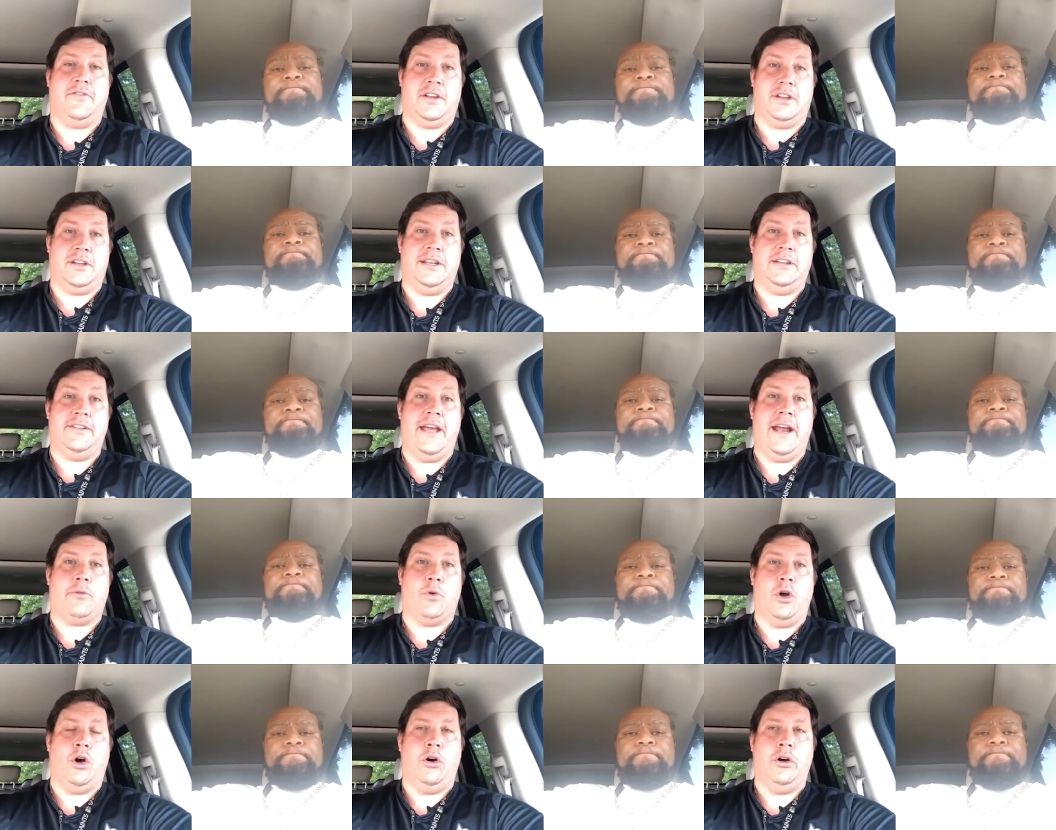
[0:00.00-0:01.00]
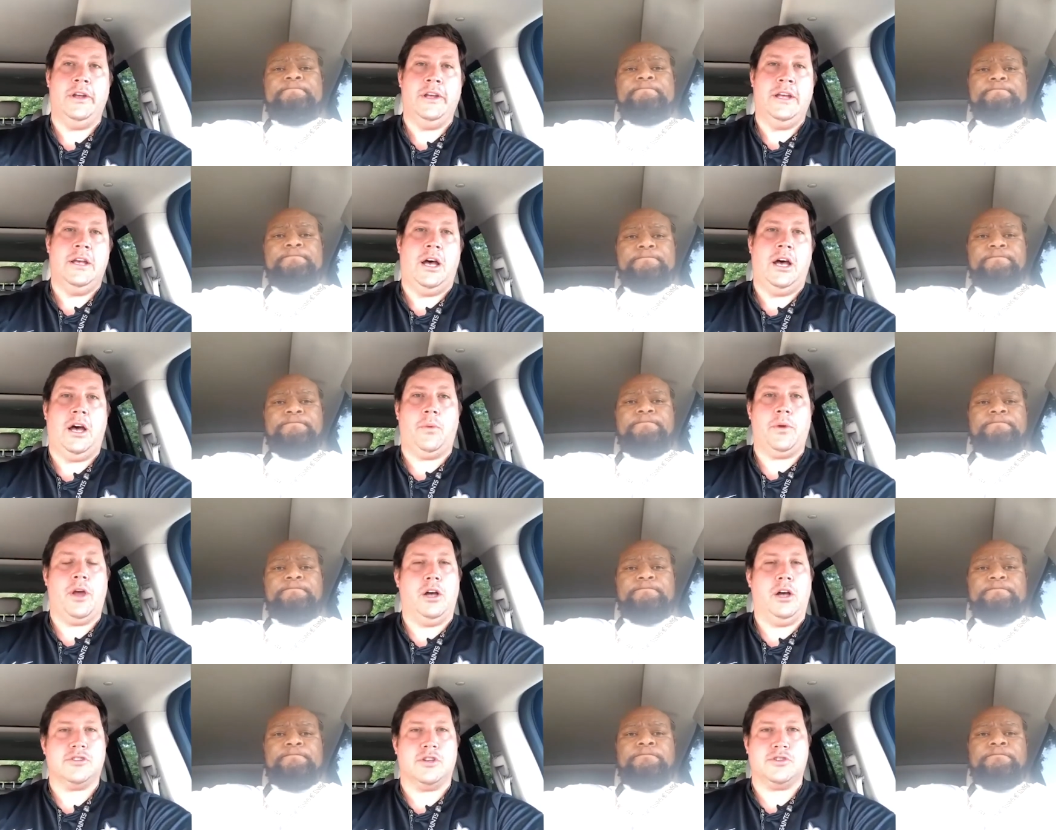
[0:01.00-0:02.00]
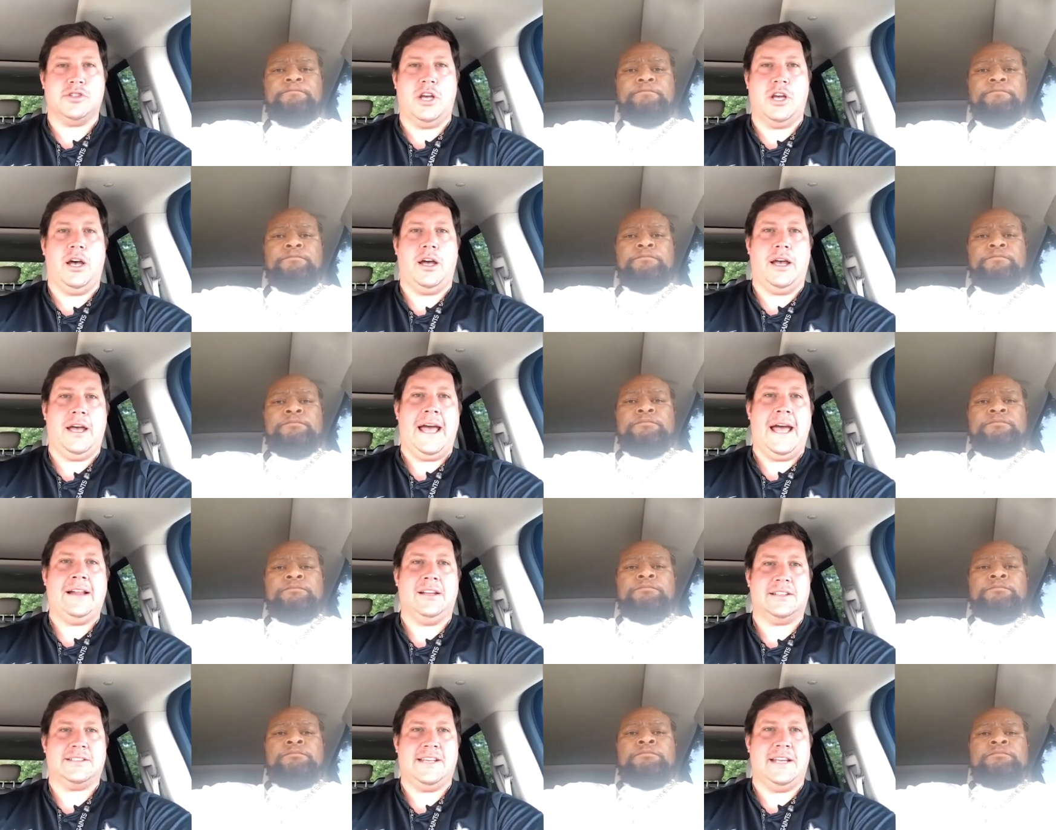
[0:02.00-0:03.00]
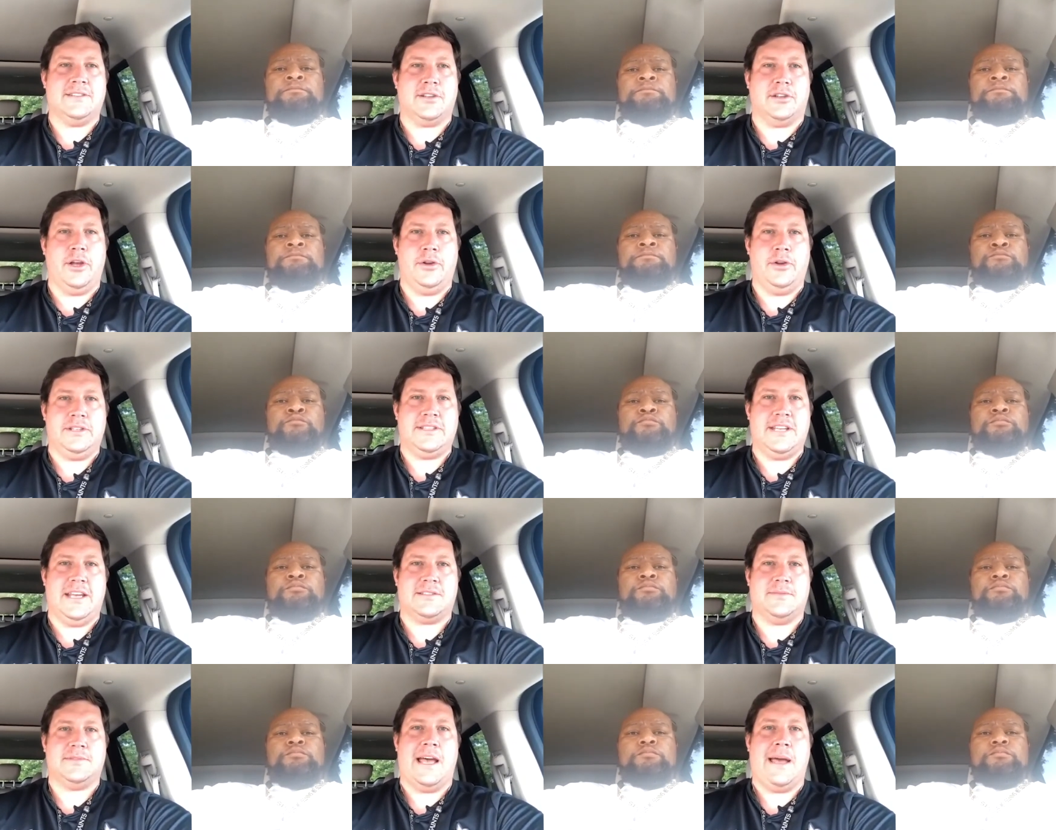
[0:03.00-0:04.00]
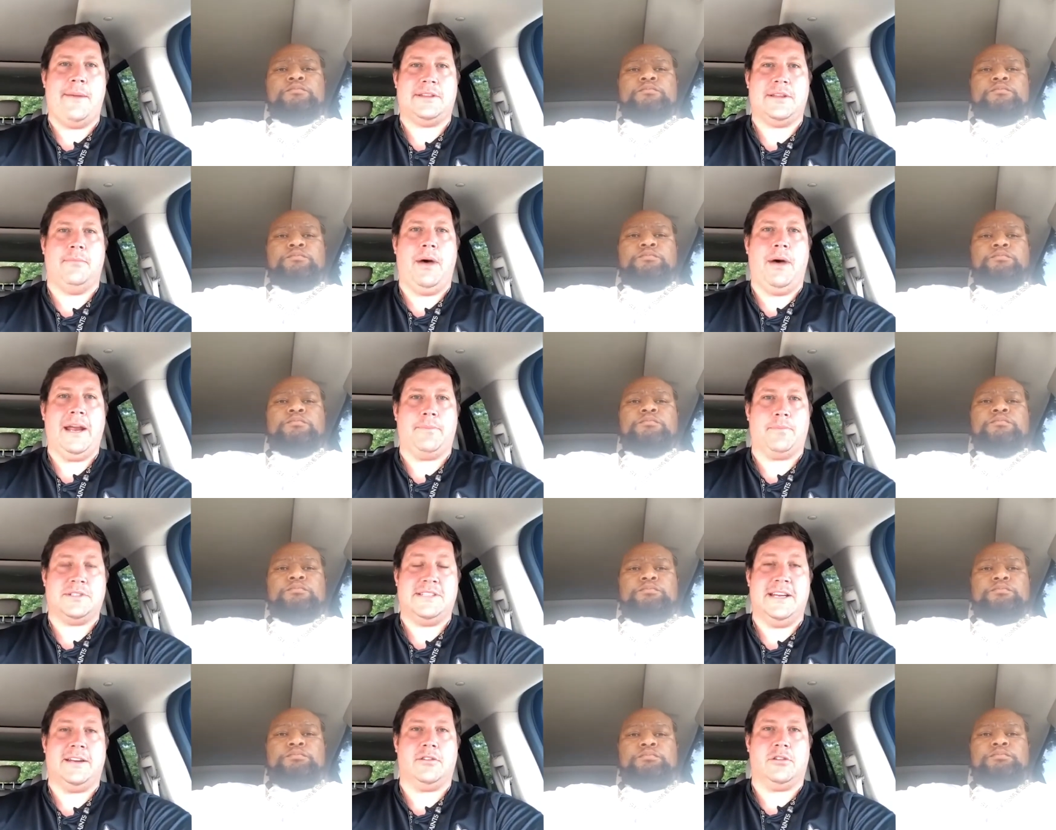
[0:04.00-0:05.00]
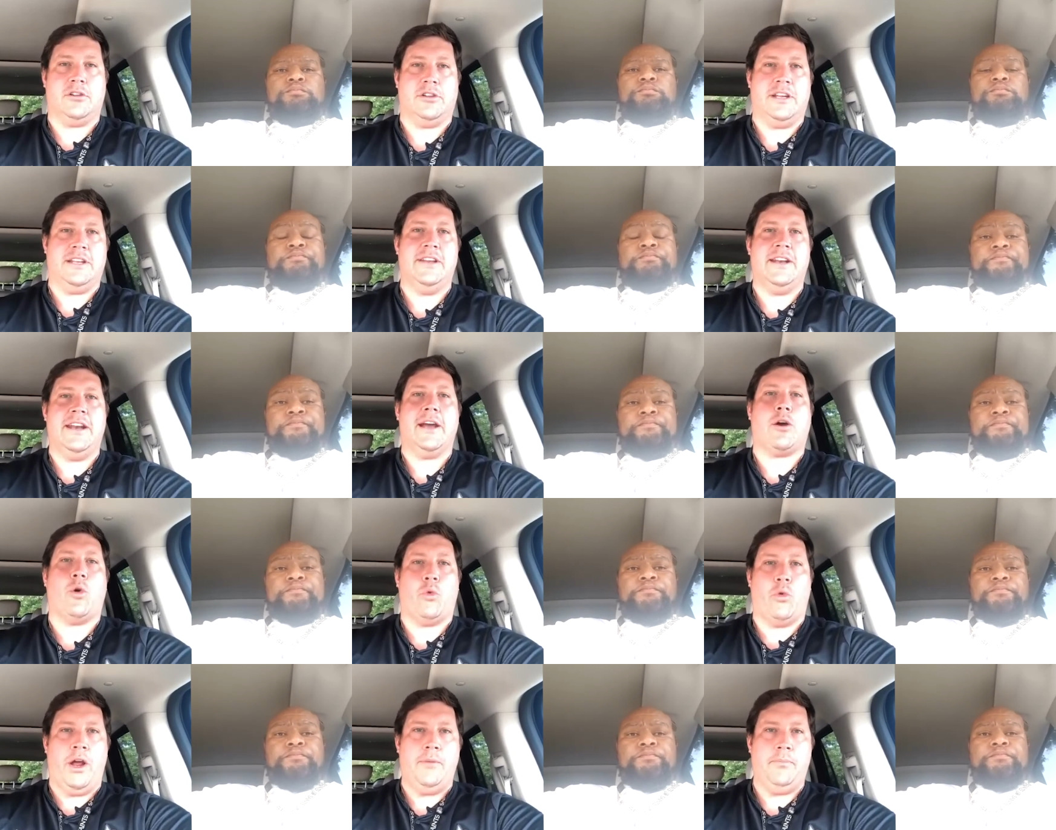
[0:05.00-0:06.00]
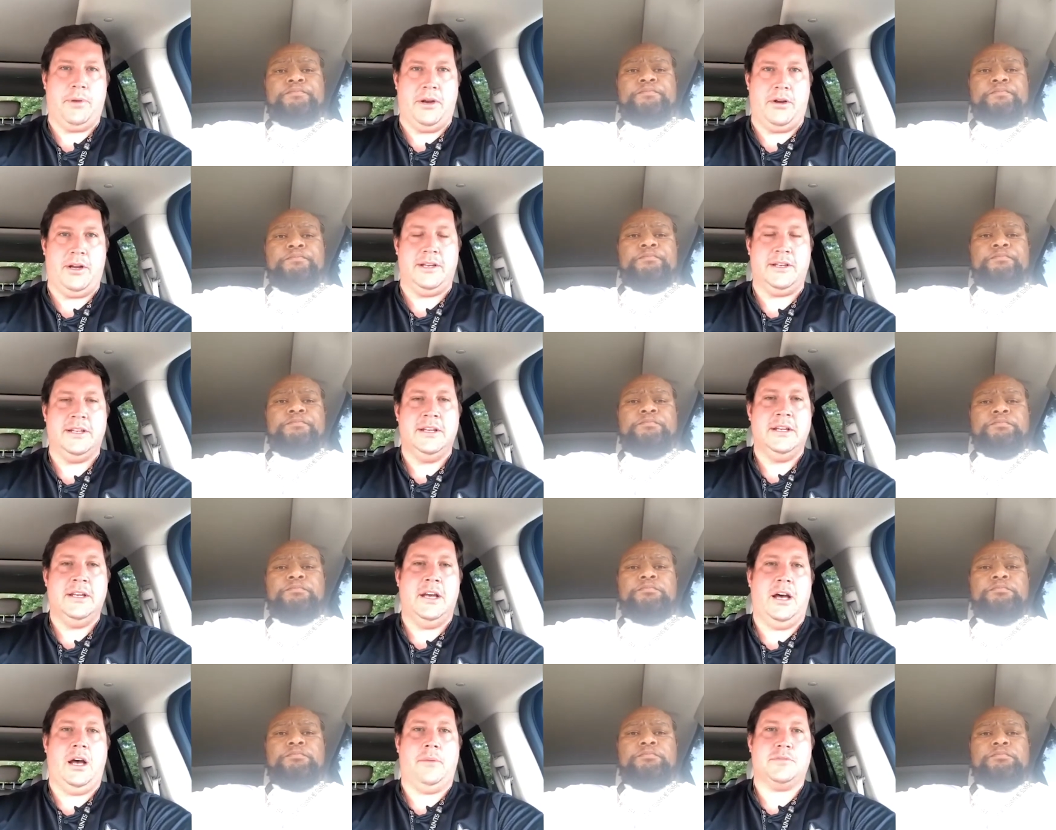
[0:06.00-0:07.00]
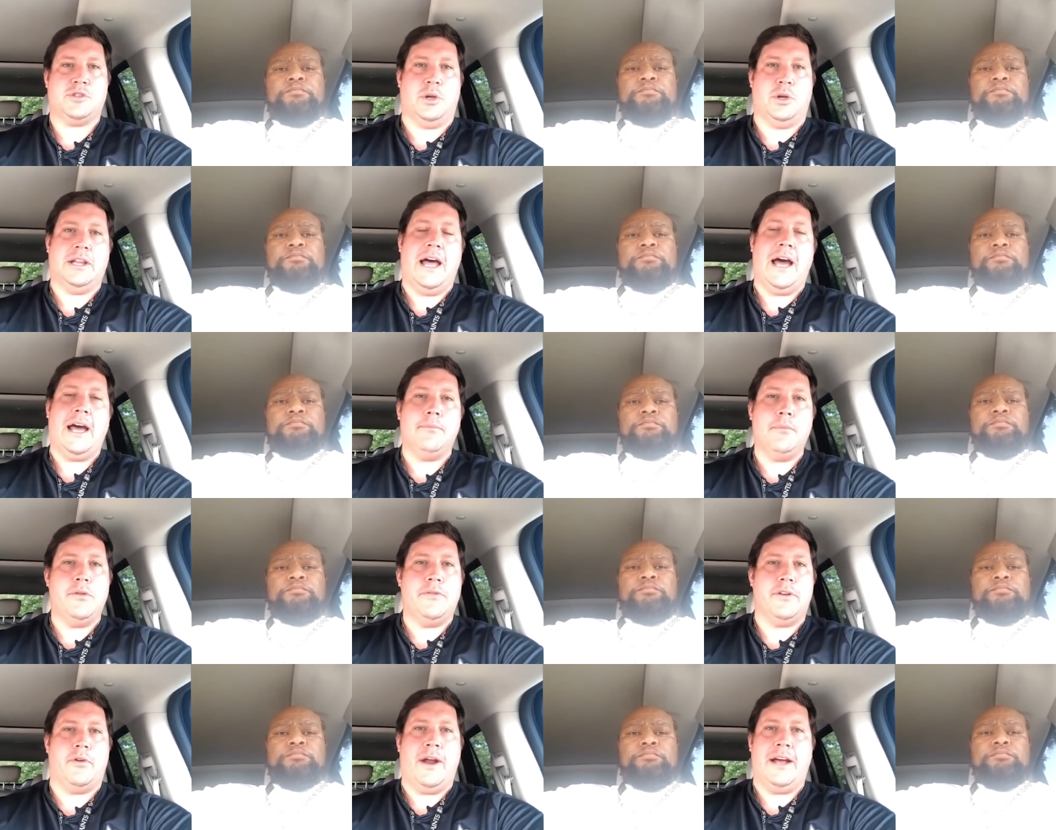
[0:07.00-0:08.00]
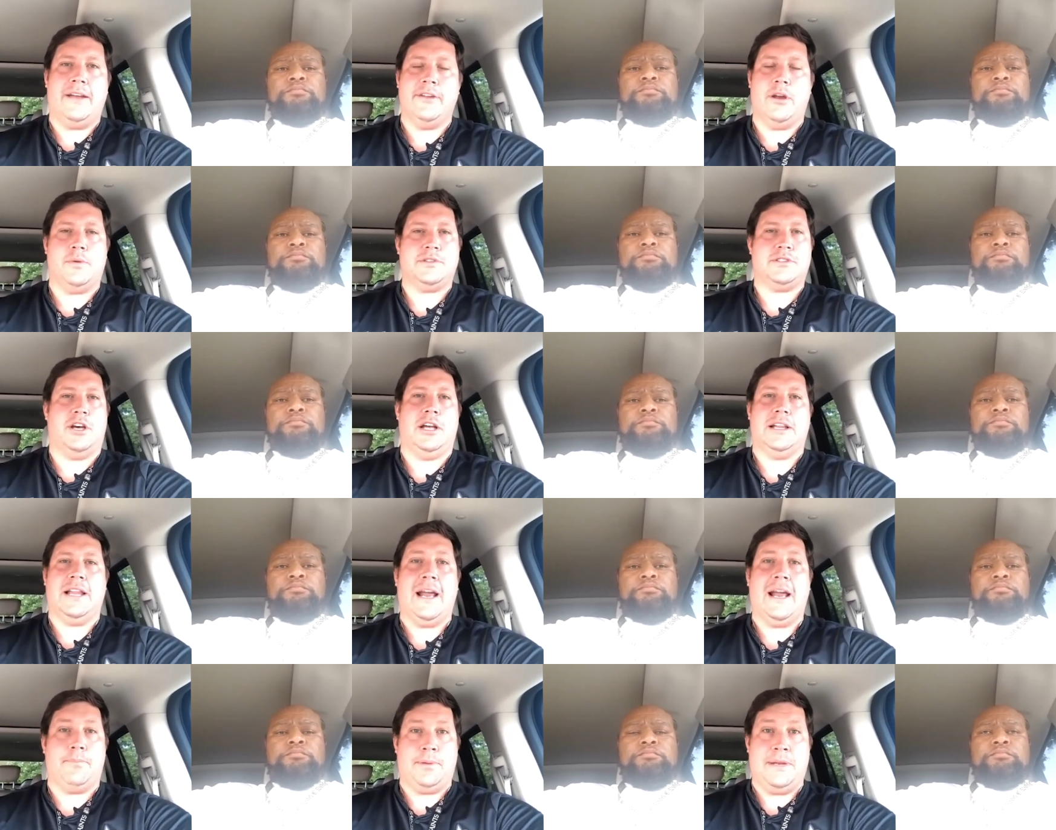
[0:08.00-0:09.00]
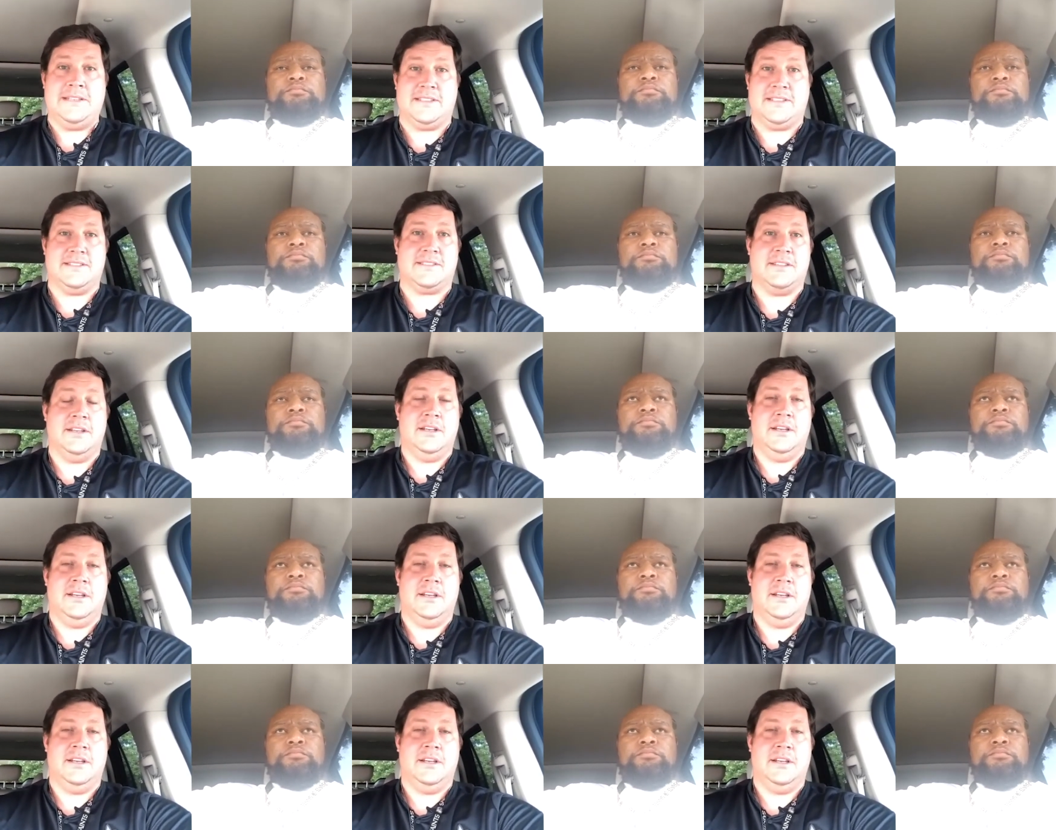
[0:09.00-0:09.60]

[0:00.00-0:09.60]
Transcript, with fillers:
Speaker 1: filling in that role. Uh, we also saw uh, Alex Anzalone take some time at the mic, particularly in the nickel run period. Um, so a lot of moving around there. We saw a lot of pieces